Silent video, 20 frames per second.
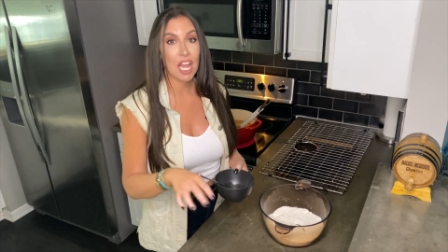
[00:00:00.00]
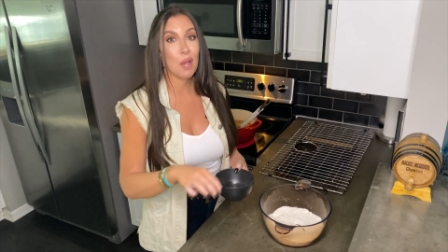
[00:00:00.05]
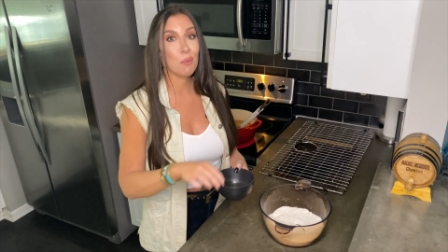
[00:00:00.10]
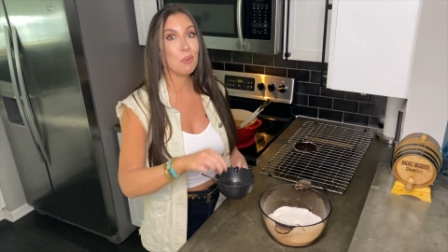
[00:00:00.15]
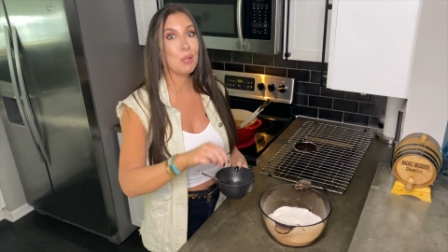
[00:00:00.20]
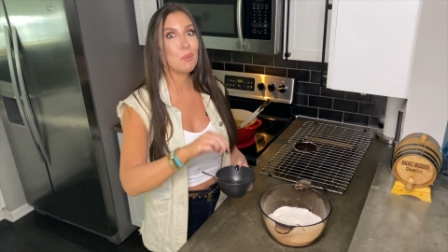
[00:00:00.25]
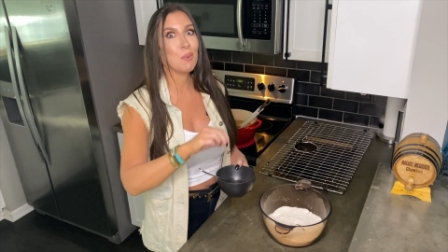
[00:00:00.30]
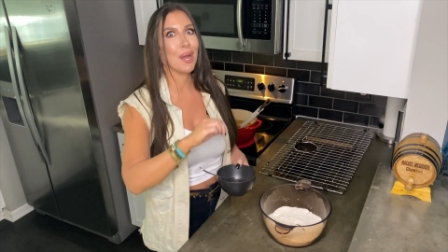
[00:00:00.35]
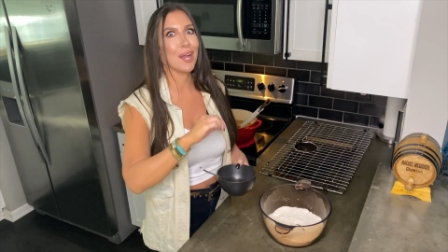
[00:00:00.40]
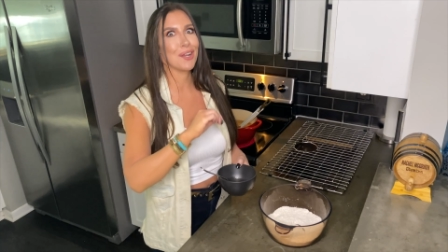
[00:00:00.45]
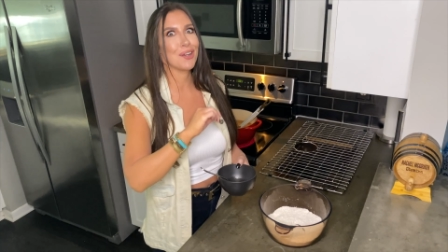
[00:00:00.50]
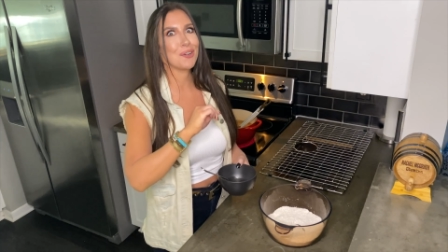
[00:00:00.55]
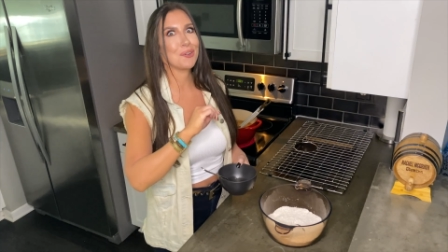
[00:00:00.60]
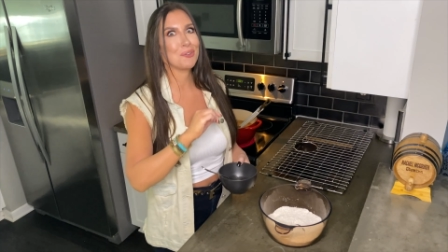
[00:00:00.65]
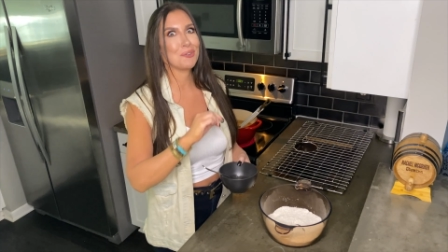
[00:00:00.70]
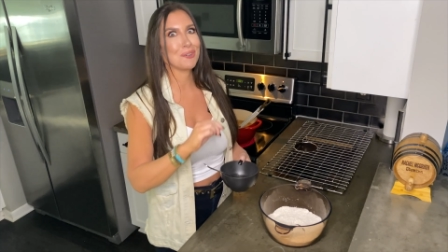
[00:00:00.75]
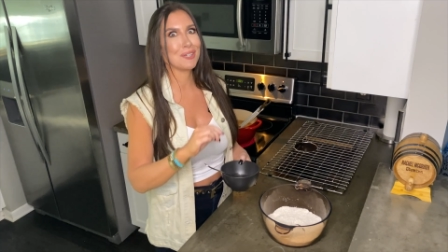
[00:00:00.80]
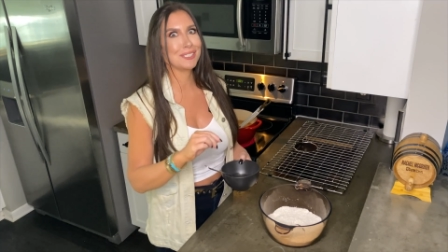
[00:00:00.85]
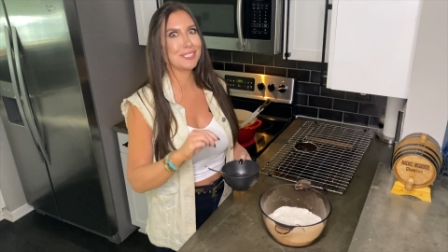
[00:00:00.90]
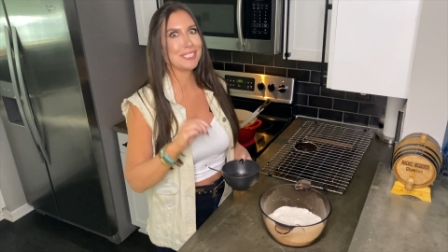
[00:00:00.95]
and we want
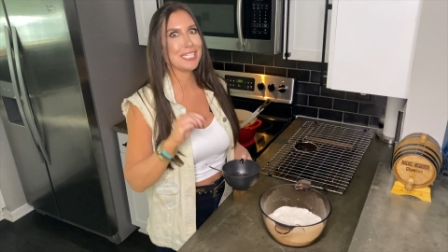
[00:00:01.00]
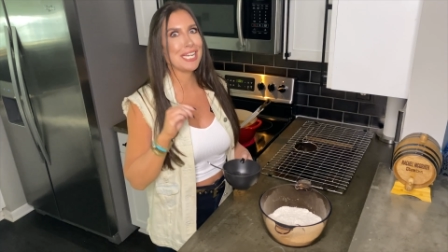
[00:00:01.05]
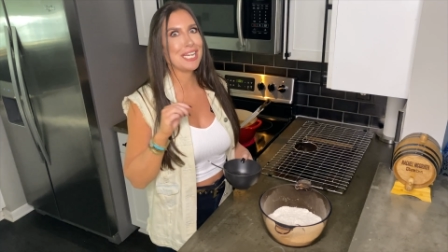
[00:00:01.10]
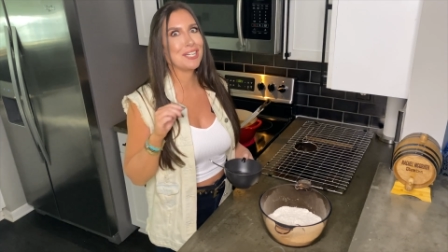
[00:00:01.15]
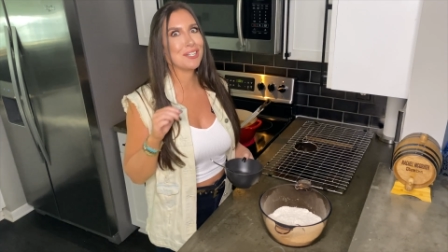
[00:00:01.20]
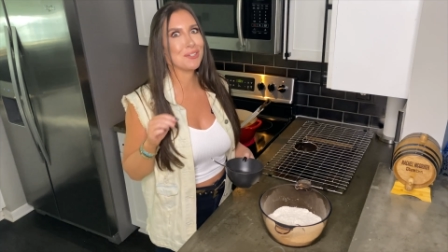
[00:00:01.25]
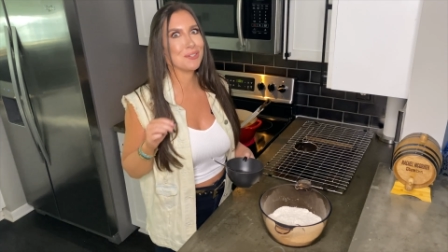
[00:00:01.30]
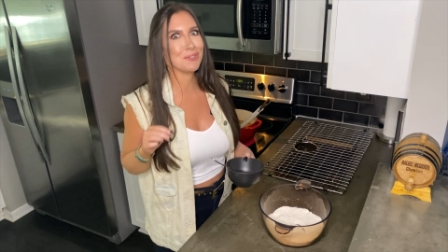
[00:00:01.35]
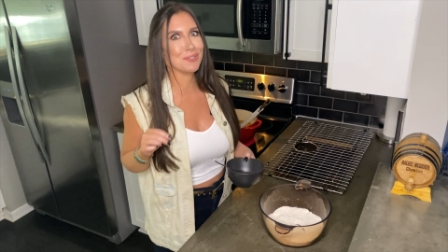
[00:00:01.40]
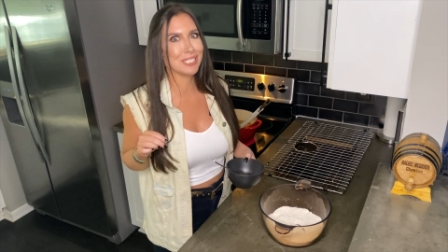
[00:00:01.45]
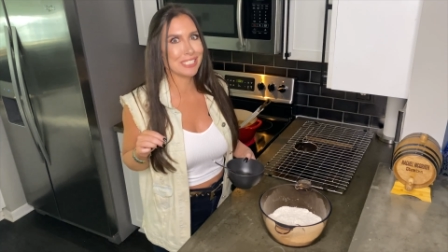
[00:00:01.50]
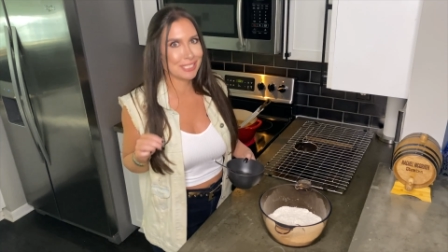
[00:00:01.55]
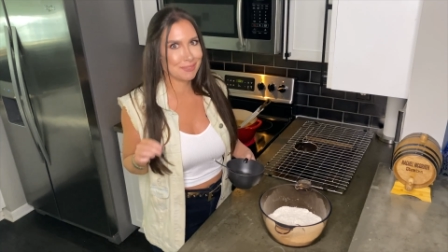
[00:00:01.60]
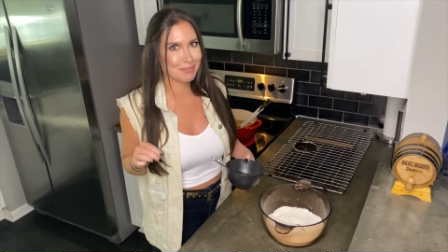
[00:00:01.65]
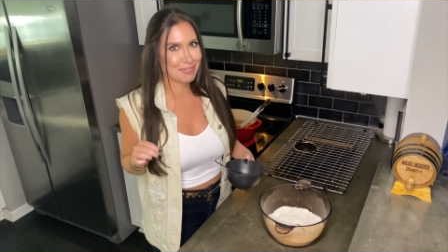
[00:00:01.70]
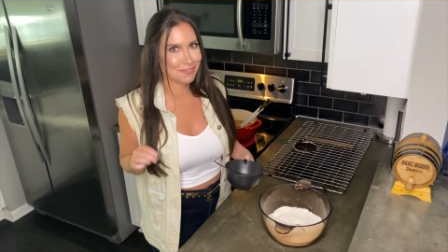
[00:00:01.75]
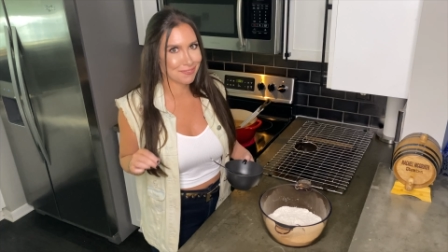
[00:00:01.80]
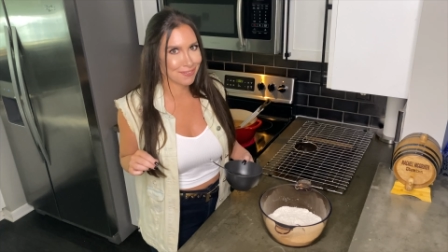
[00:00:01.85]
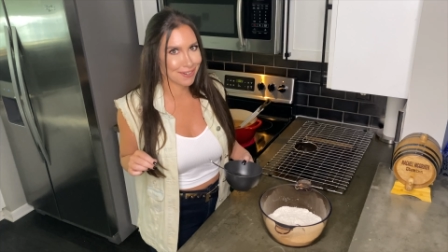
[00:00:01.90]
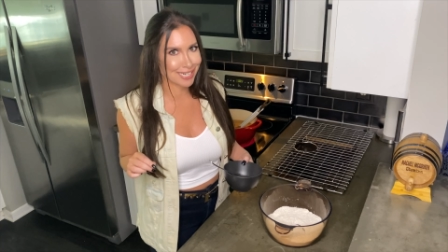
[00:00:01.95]
crunchy,
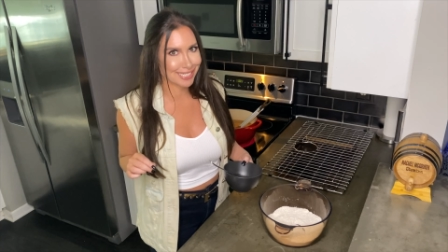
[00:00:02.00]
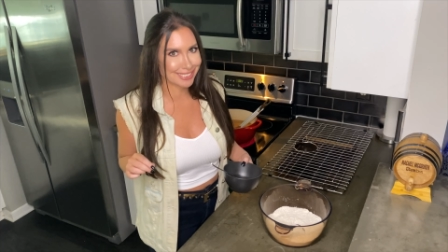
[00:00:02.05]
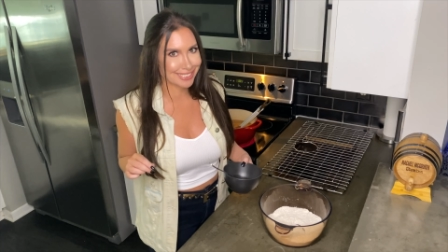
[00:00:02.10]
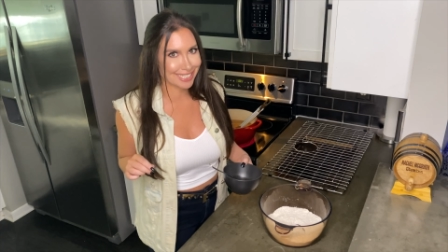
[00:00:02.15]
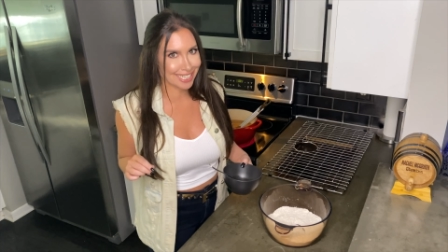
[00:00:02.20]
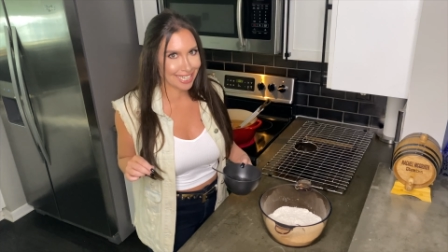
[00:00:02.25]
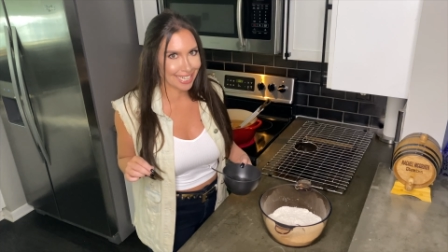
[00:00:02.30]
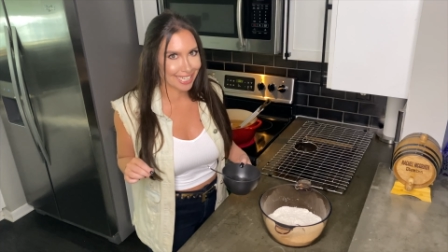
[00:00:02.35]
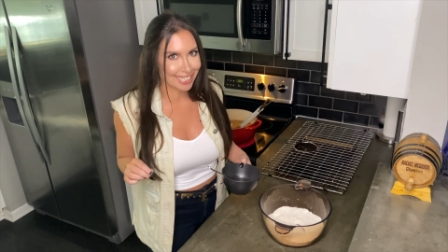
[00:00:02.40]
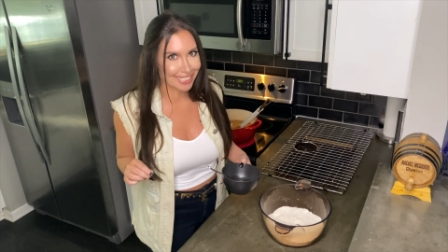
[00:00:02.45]
crispy fried chicken.